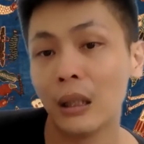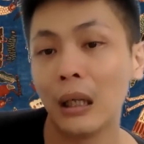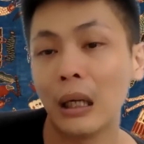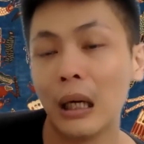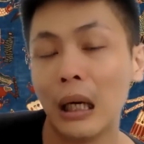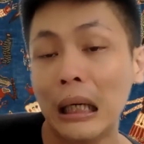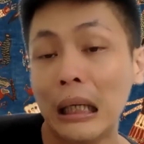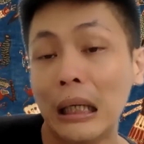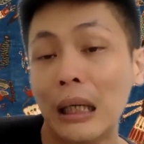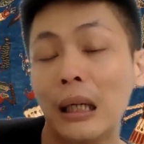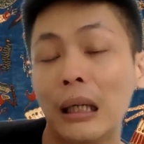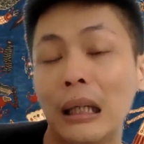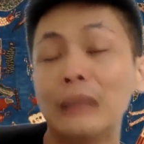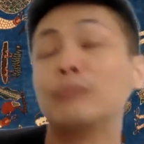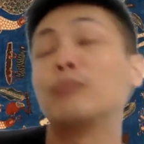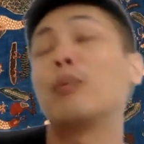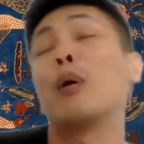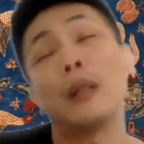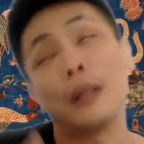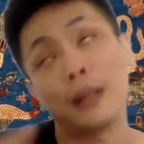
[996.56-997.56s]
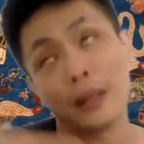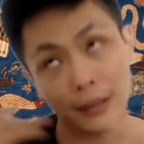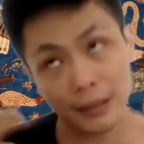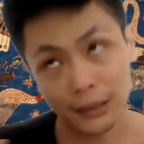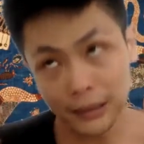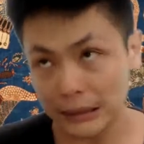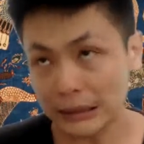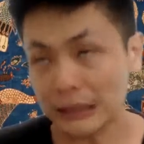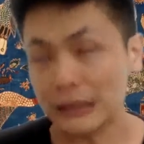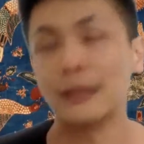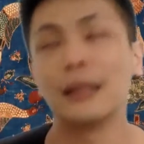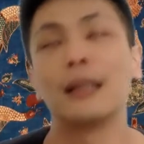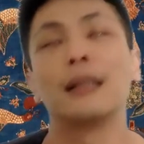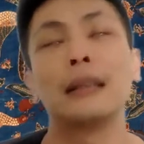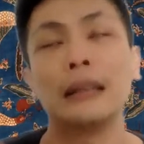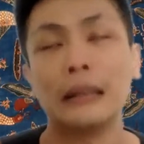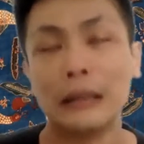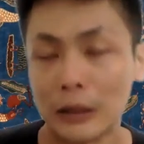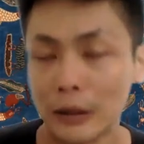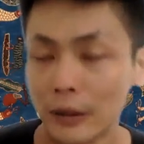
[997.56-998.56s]
And policies are
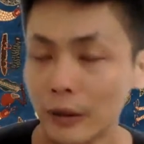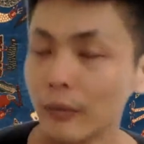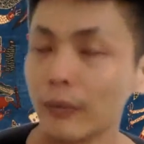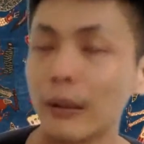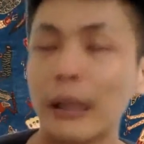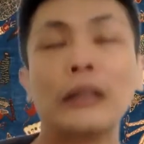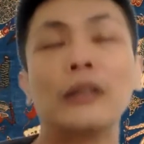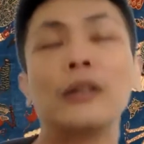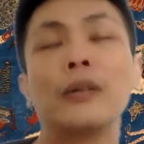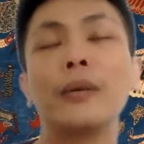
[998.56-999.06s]
then sort of like